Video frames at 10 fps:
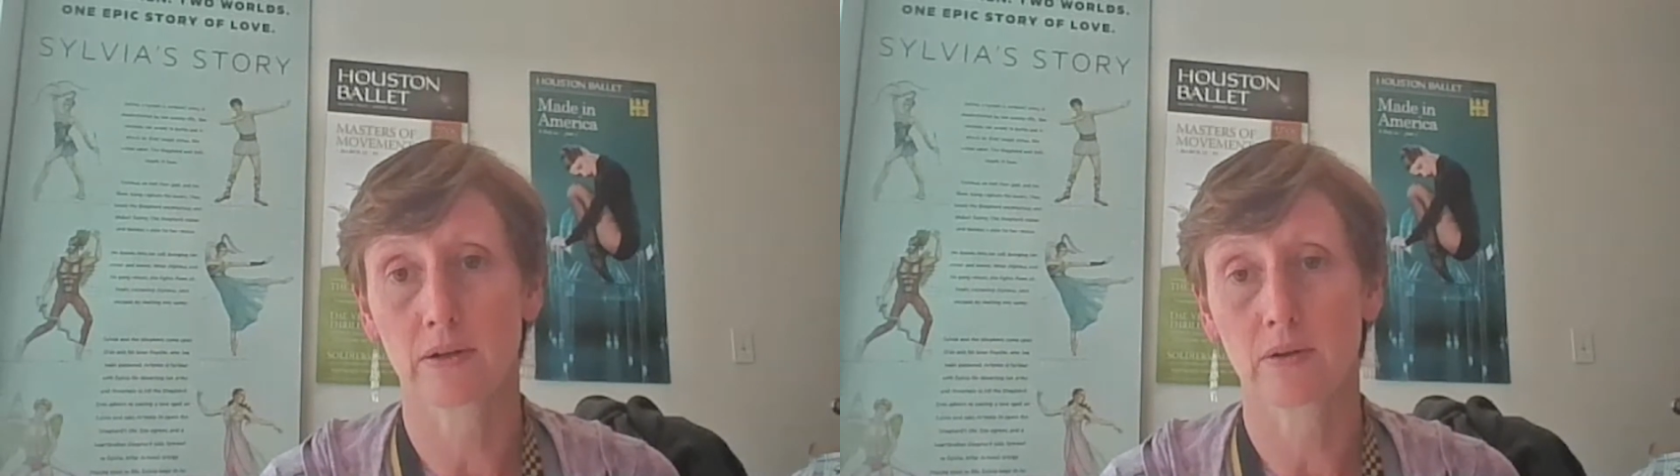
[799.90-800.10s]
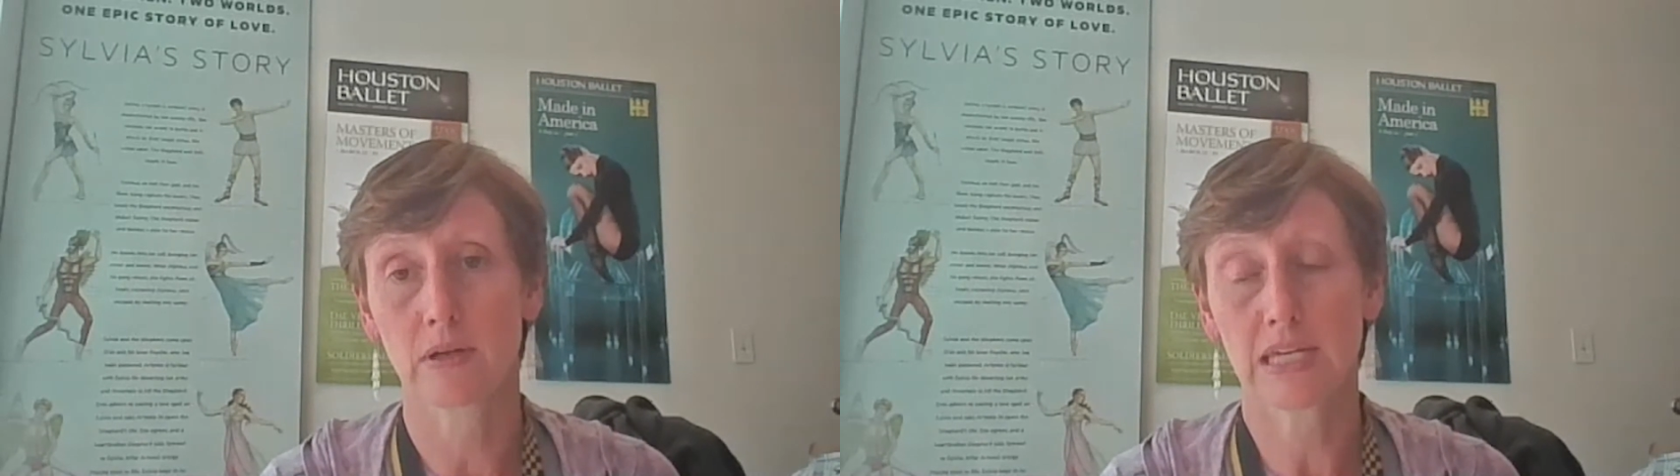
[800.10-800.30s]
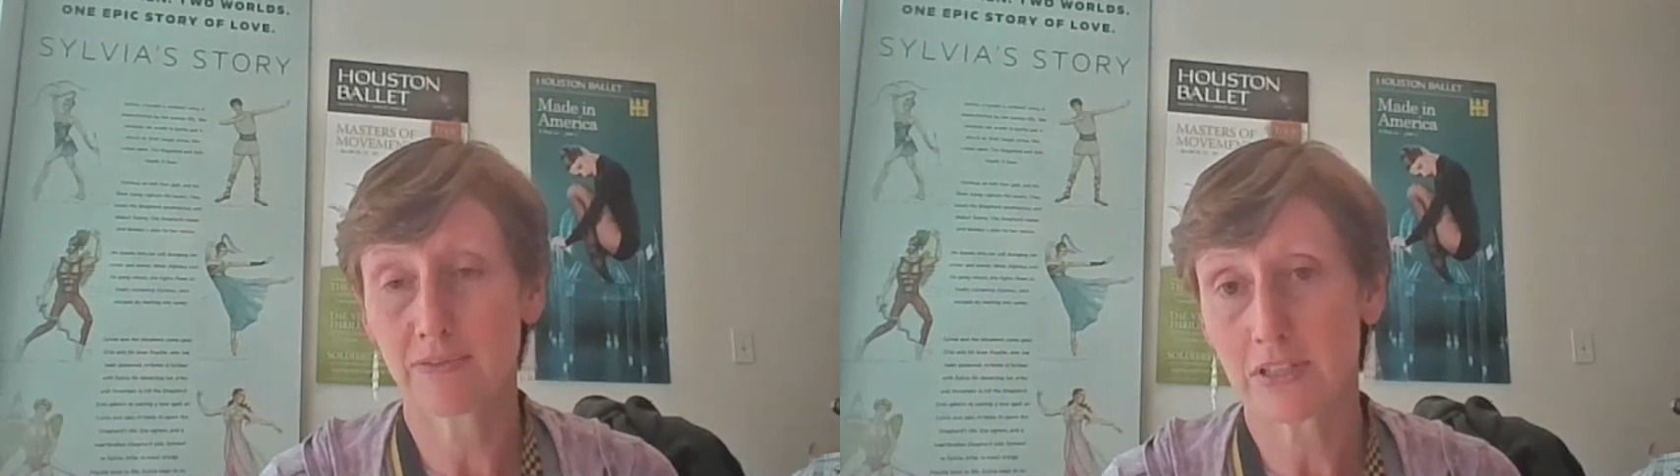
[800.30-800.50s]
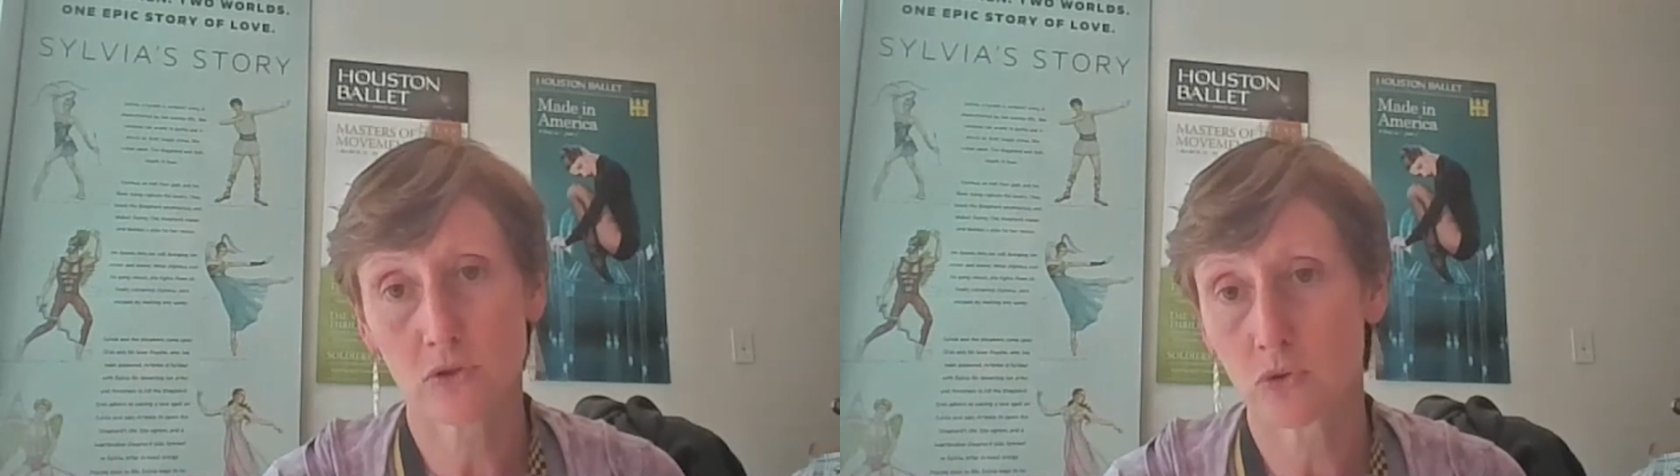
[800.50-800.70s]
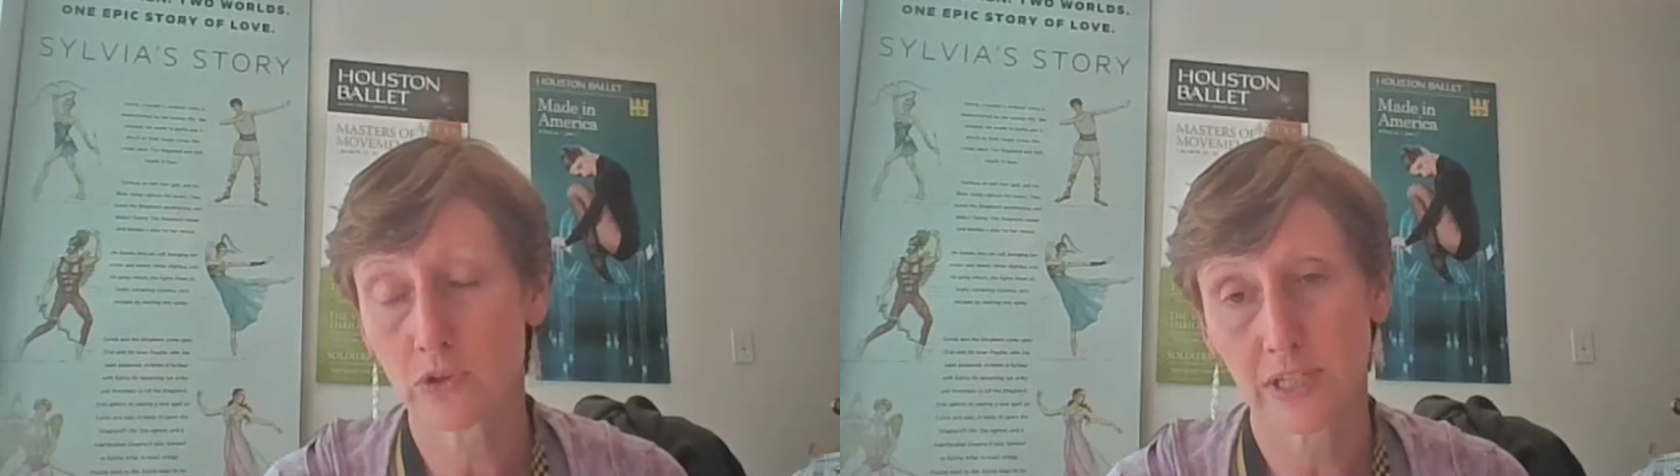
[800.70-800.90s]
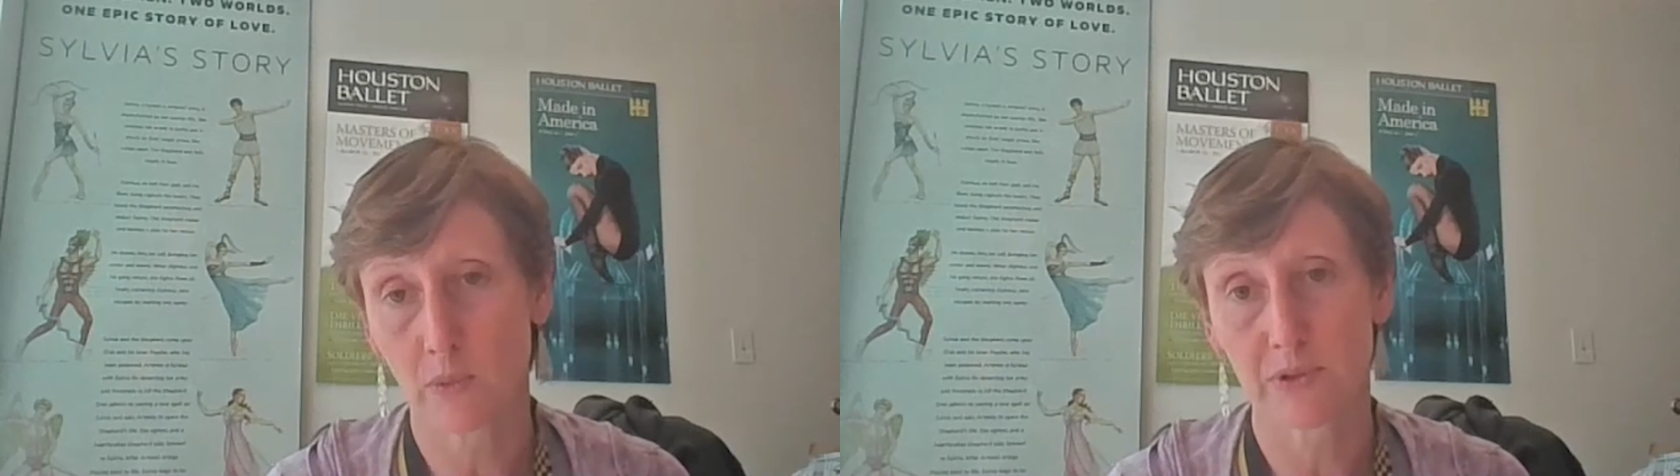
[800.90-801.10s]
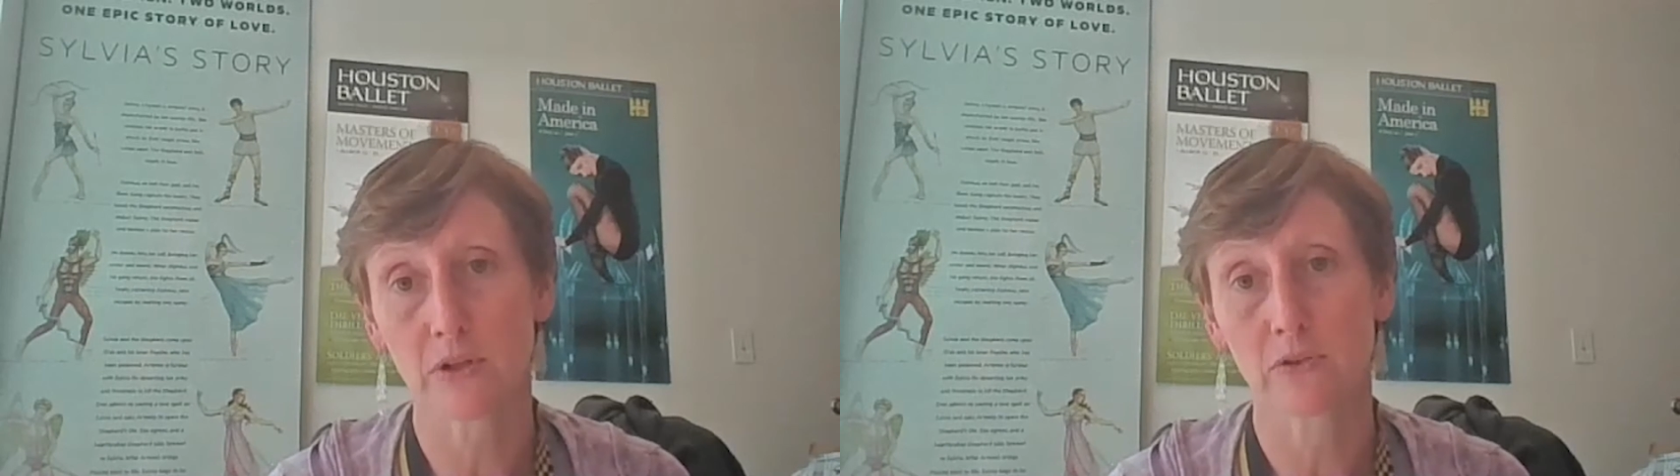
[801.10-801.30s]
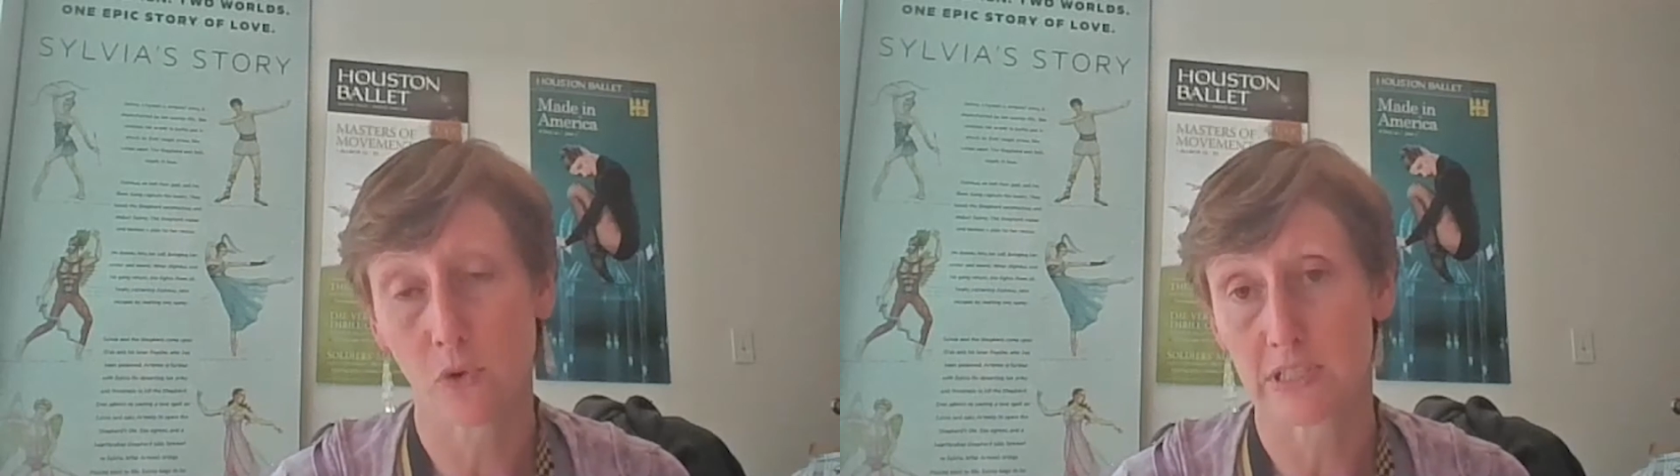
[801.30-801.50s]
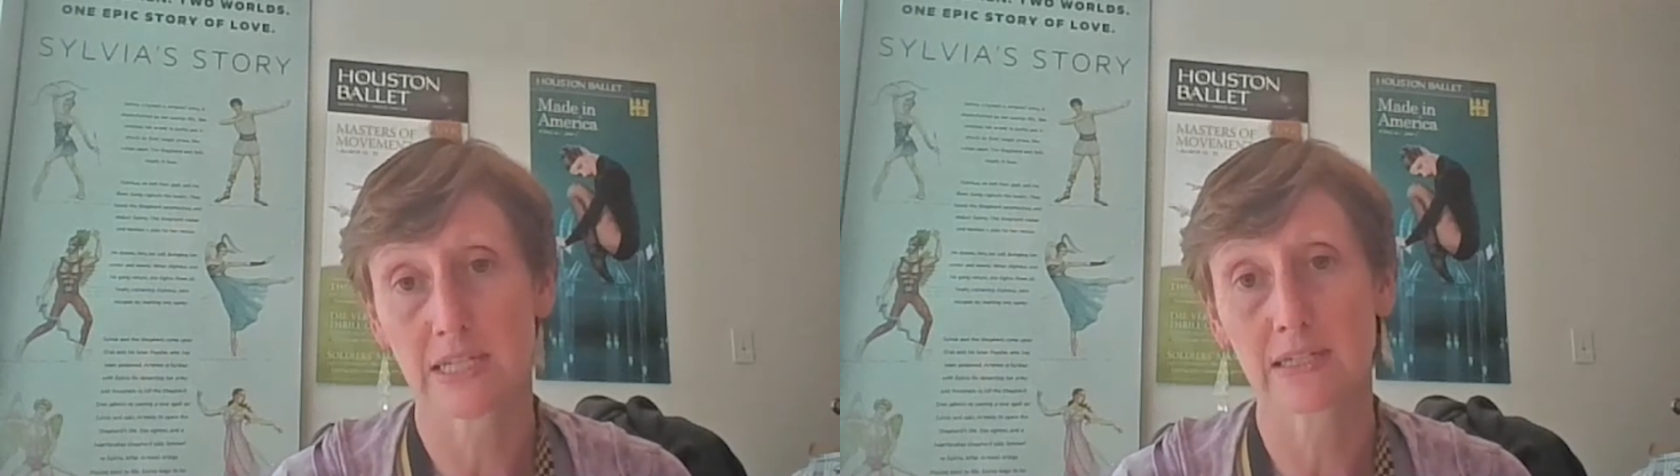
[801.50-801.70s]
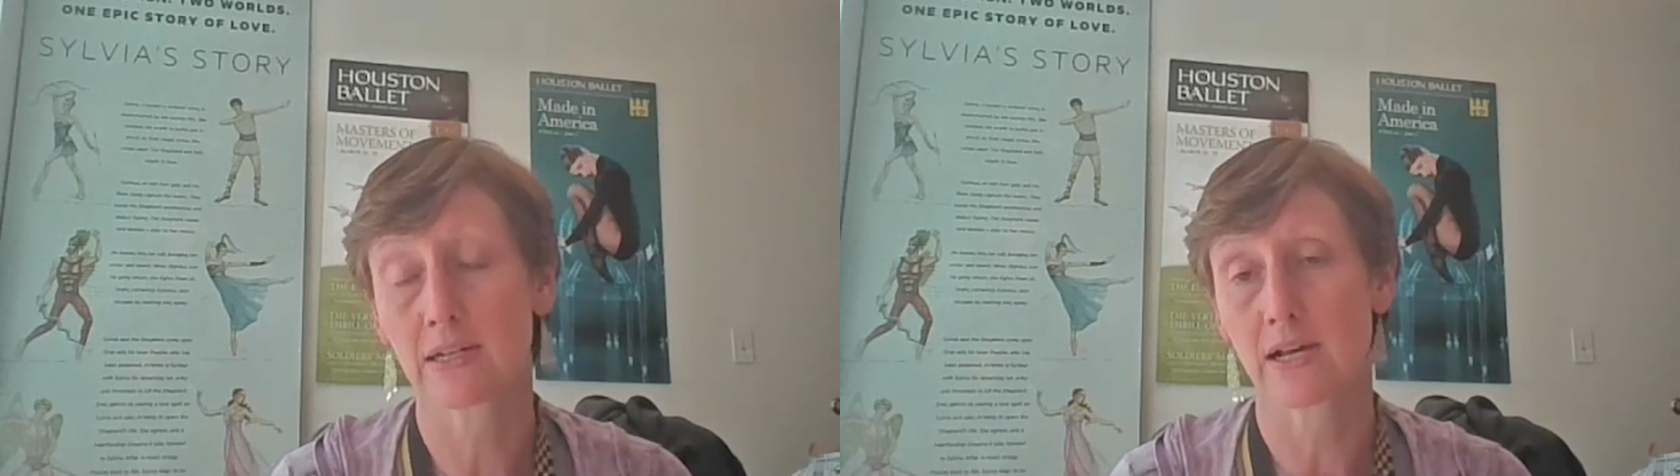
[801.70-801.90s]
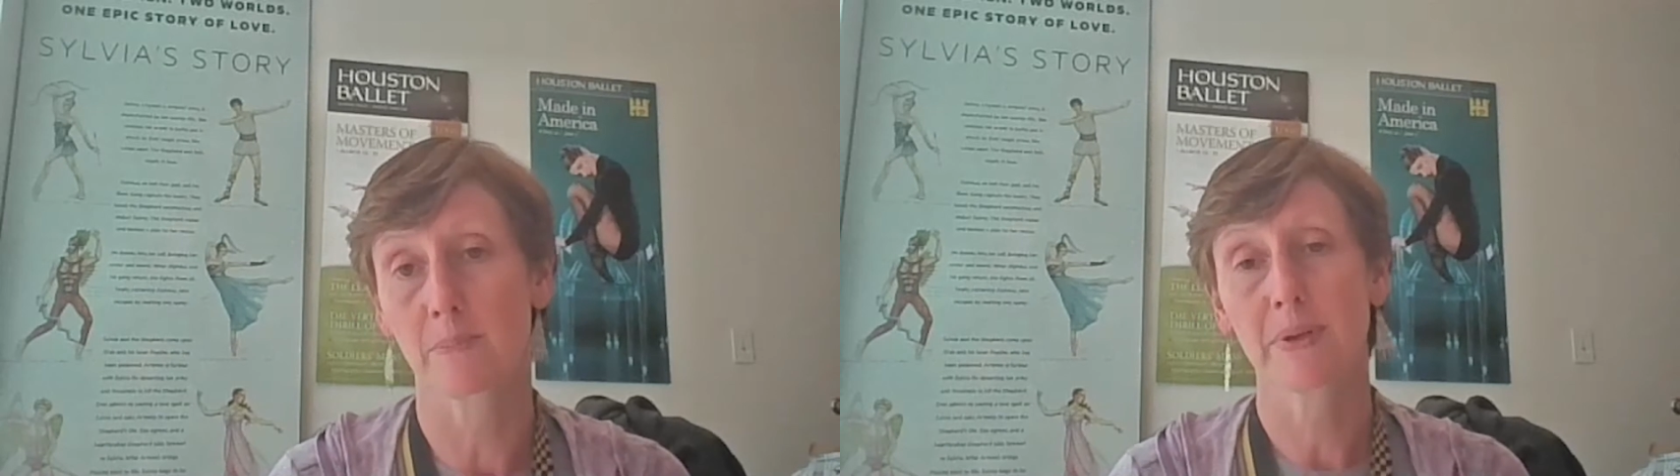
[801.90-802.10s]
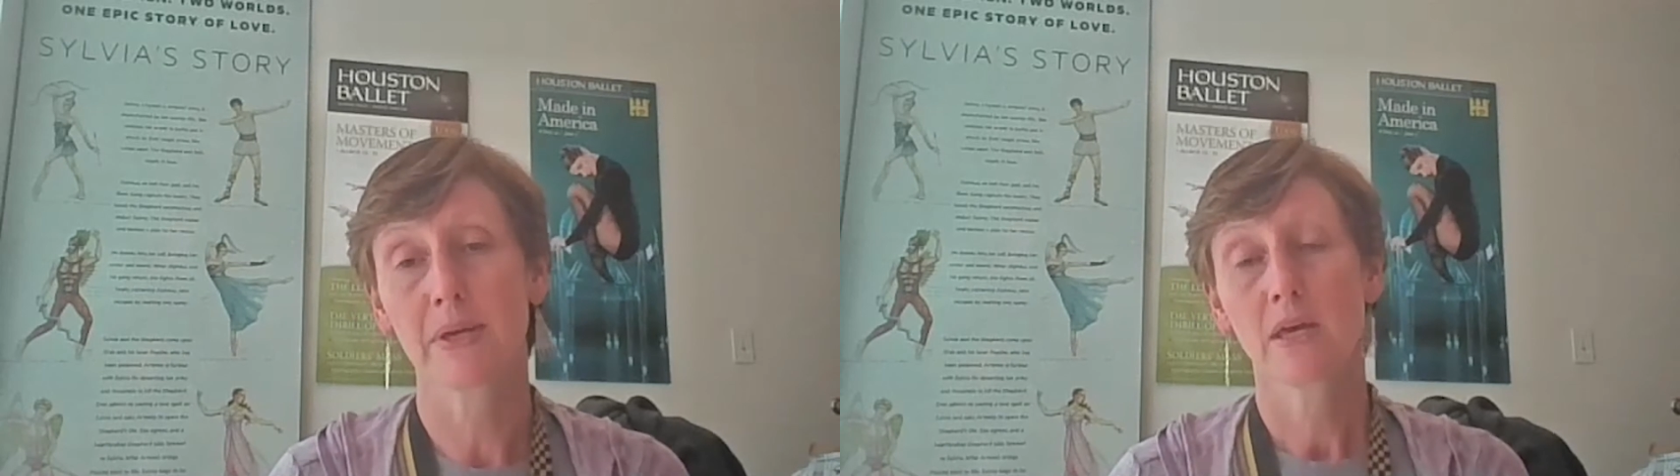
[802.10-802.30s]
even the school year when they're 14 and up,